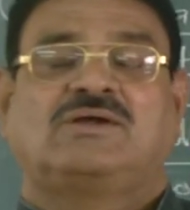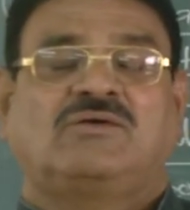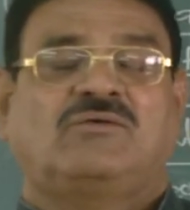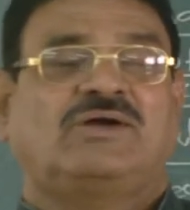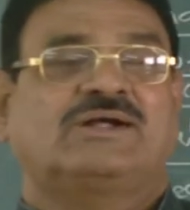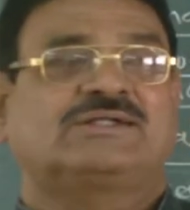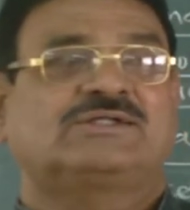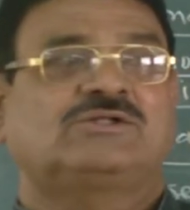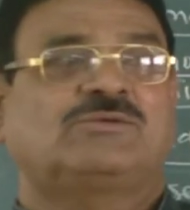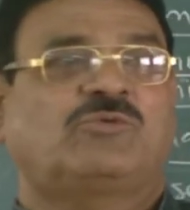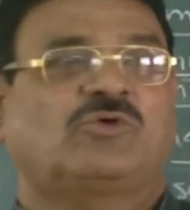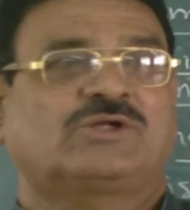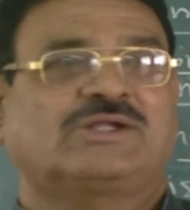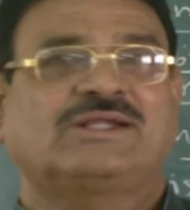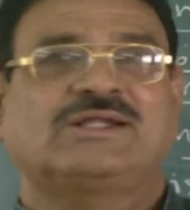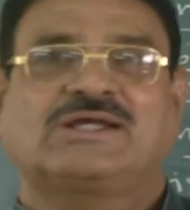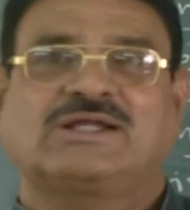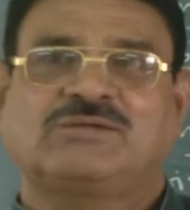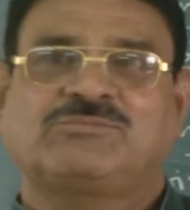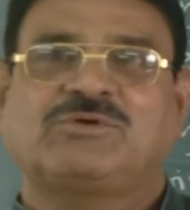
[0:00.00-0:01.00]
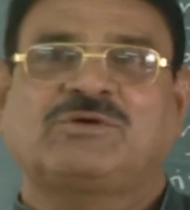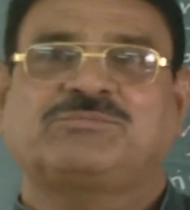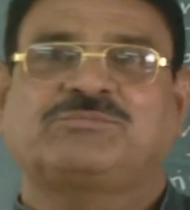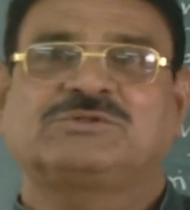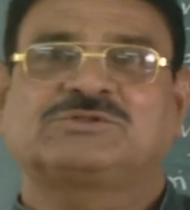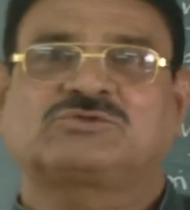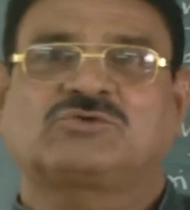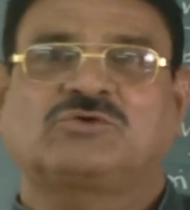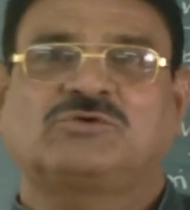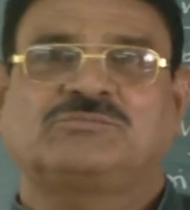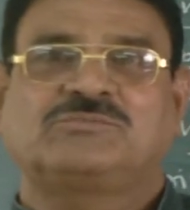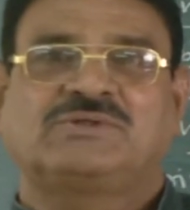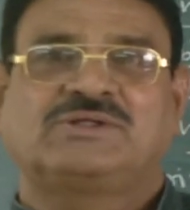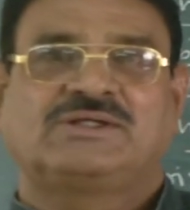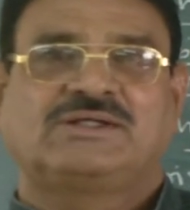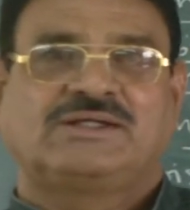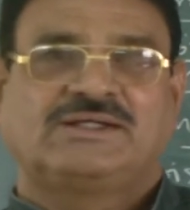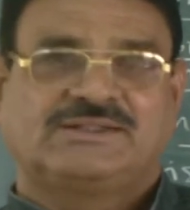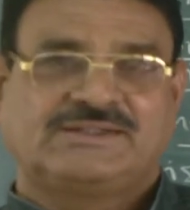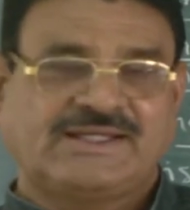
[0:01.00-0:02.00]
What is the botanical name of mushroom?
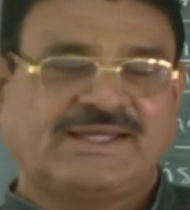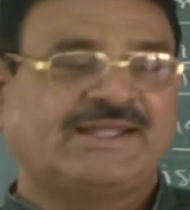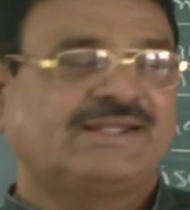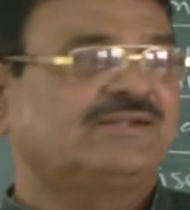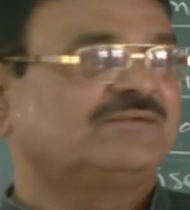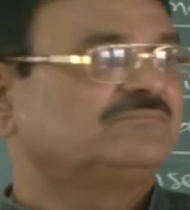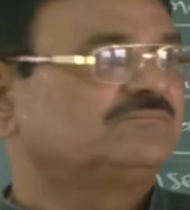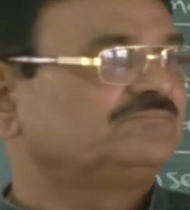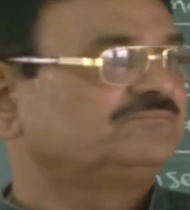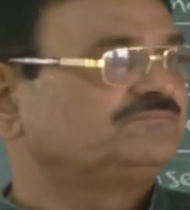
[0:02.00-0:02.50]
Then